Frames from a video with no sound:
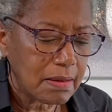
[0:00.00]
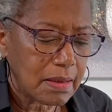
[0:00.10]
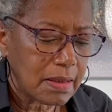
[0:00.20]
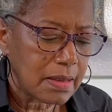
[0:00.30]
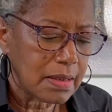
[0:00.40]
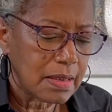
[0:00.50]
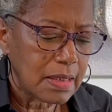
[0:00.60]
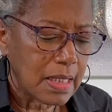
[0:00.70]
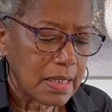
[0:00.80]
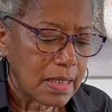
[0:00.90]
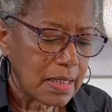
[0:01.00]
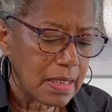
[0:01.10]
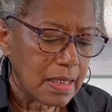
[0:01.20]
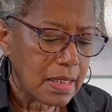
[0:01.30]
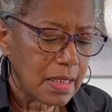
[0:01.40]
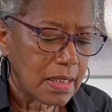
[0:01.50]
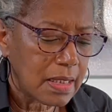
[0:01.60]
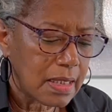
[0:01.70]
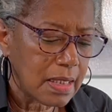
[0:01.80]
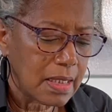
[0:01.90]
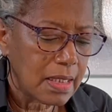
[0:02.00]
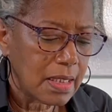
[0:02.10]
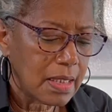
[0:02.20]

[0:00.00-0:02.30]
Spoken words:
Nothing is said.